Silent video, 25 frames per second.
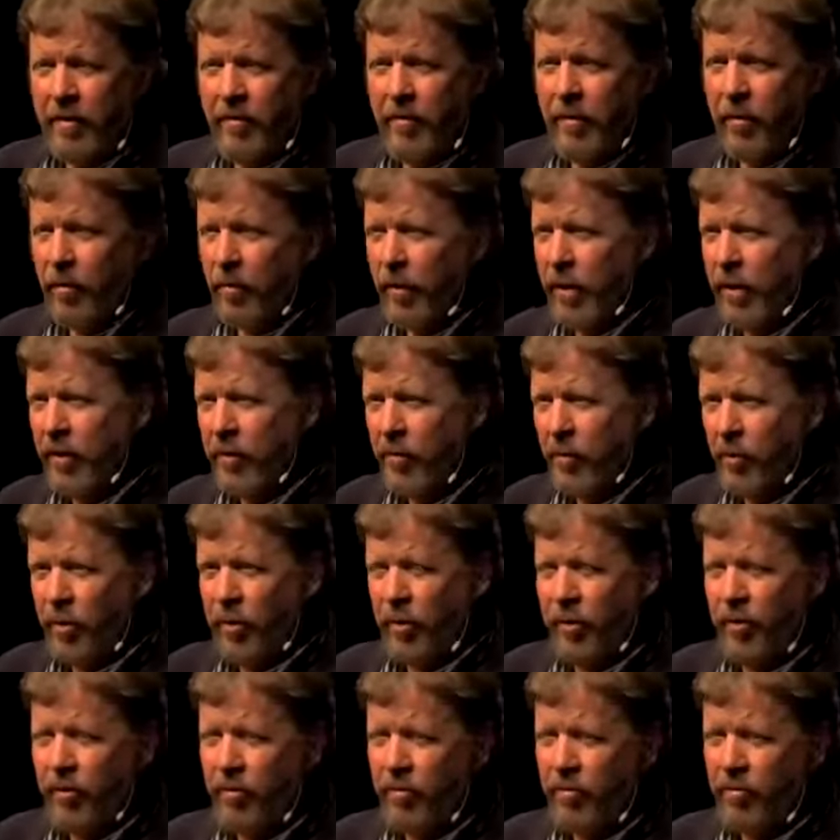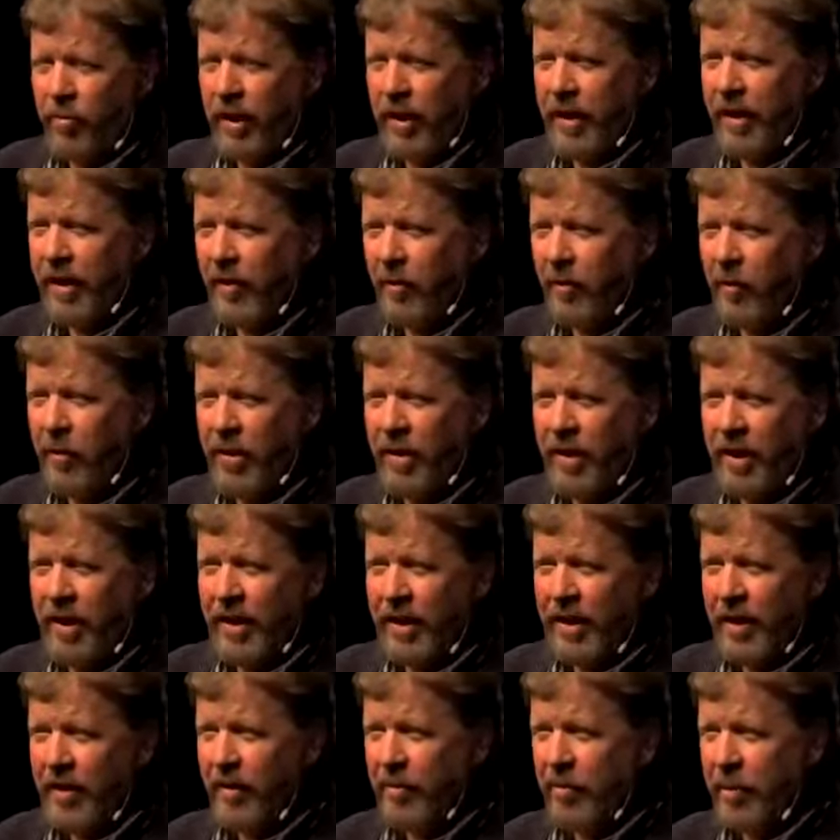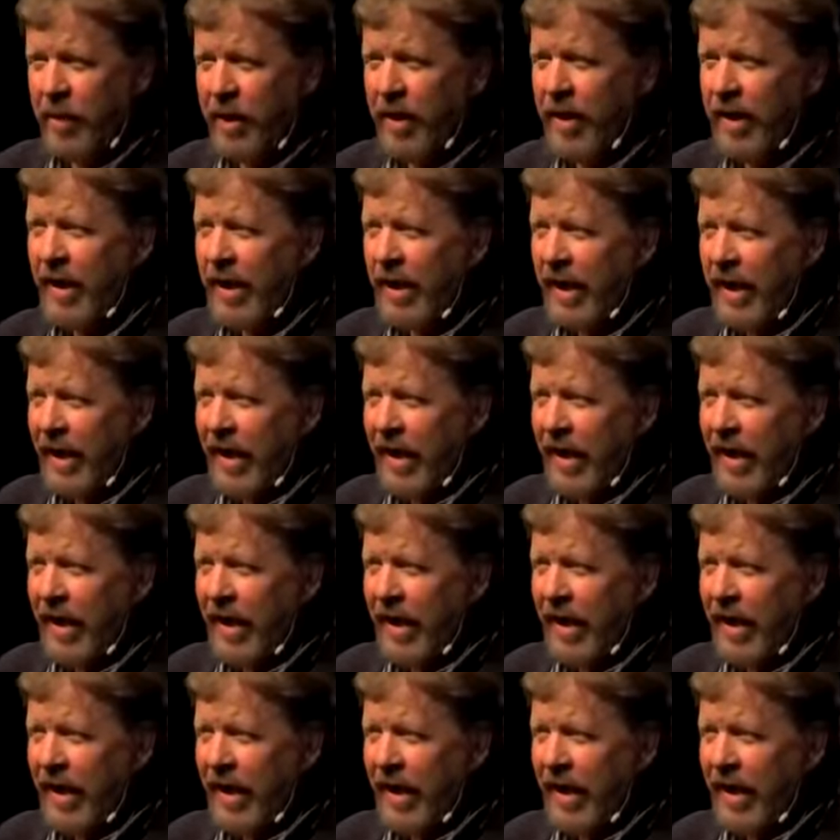if you read the book, you will find out what they did to me.